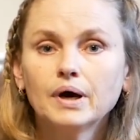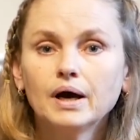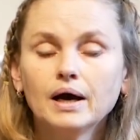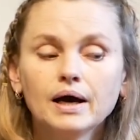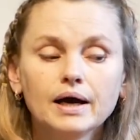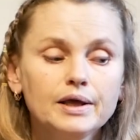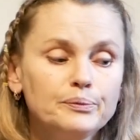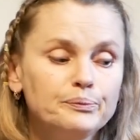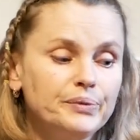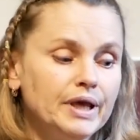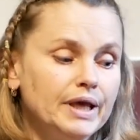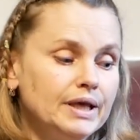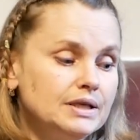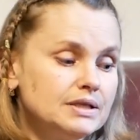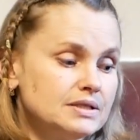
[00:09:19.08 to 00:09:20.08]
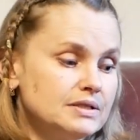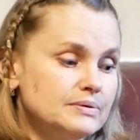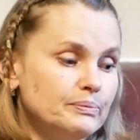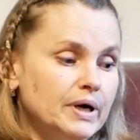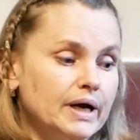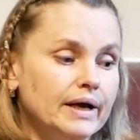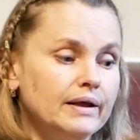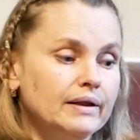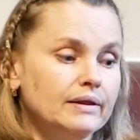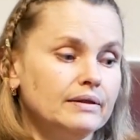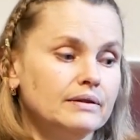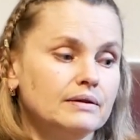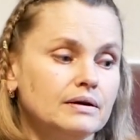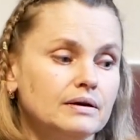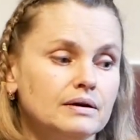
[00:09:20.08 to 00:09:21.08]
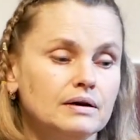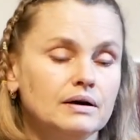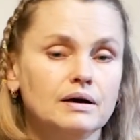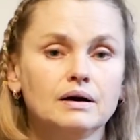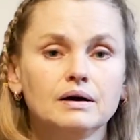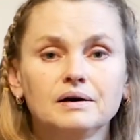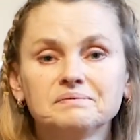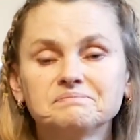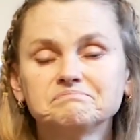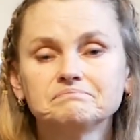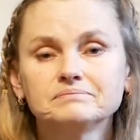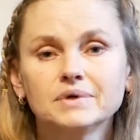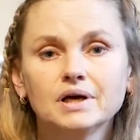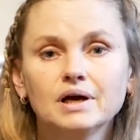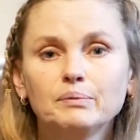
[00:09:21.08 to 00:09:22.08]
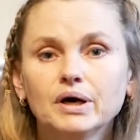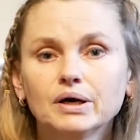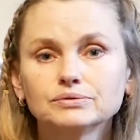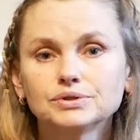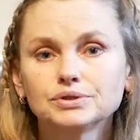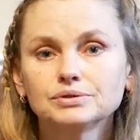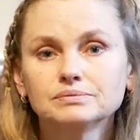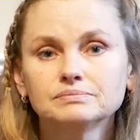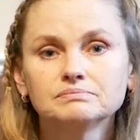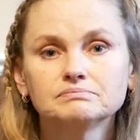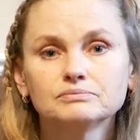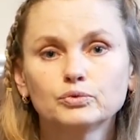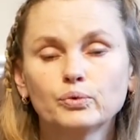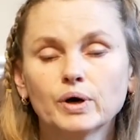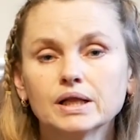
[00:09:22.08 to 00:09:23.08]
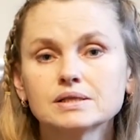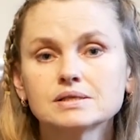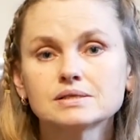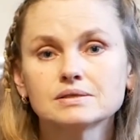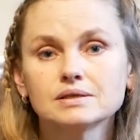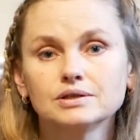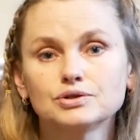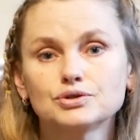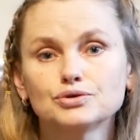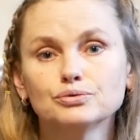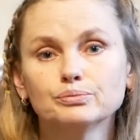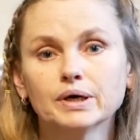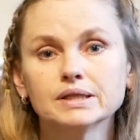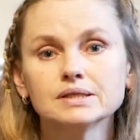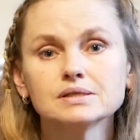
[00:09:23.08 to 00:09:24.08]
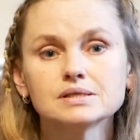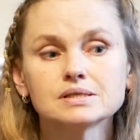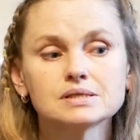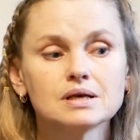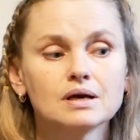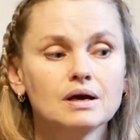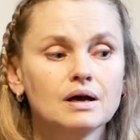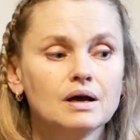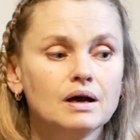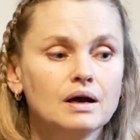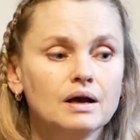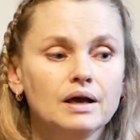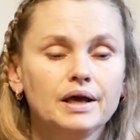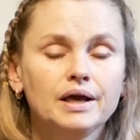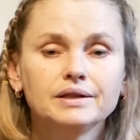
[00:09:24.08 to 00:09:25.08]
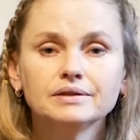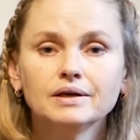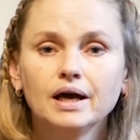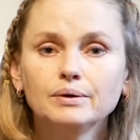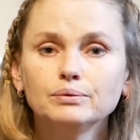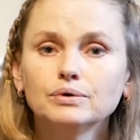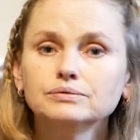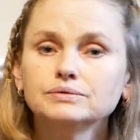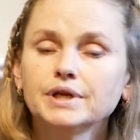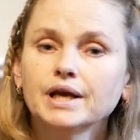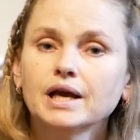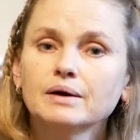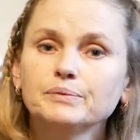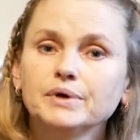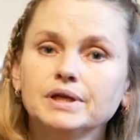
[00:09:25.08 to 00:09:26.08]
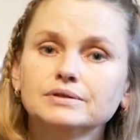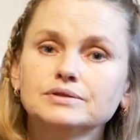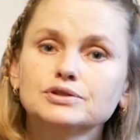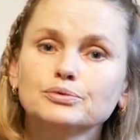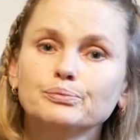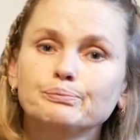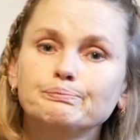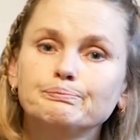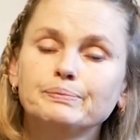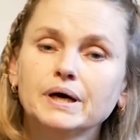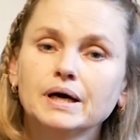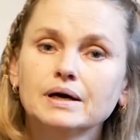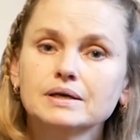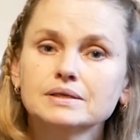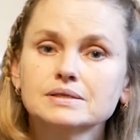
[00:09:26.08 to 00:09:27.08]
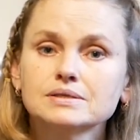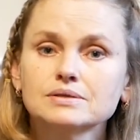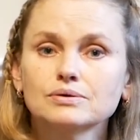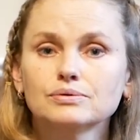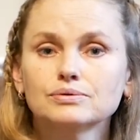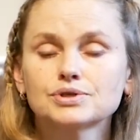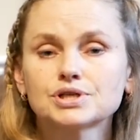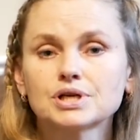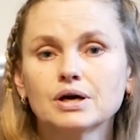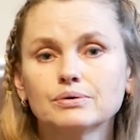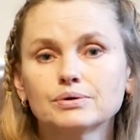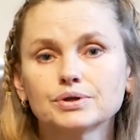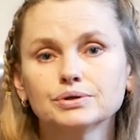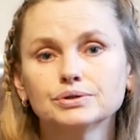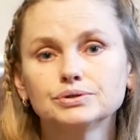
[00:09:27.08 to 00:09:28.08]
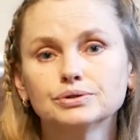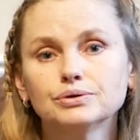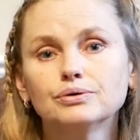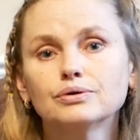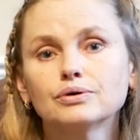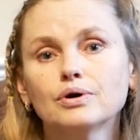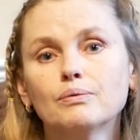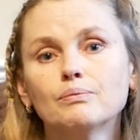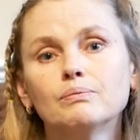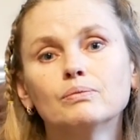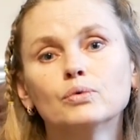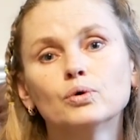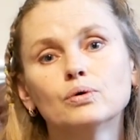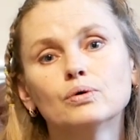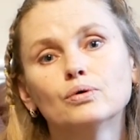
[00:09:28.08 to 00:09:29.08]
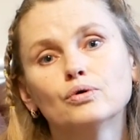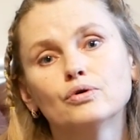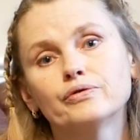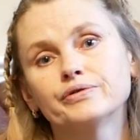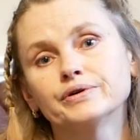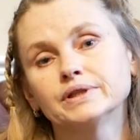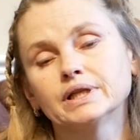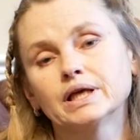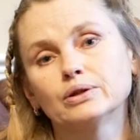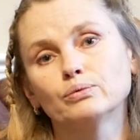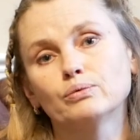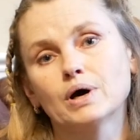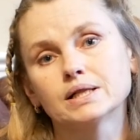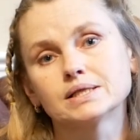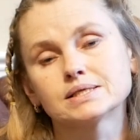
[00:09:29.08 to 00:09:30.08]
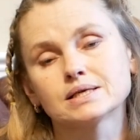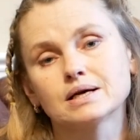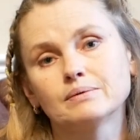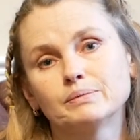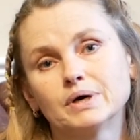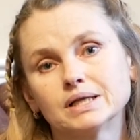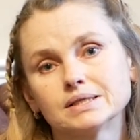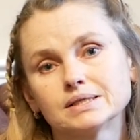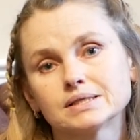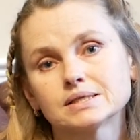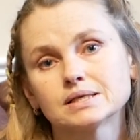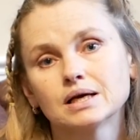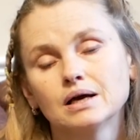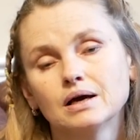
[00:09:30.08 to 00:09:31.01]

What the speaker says: I bathe mine about once in 2 months, and I won't recommend to bath or shower your dog more often than once a month.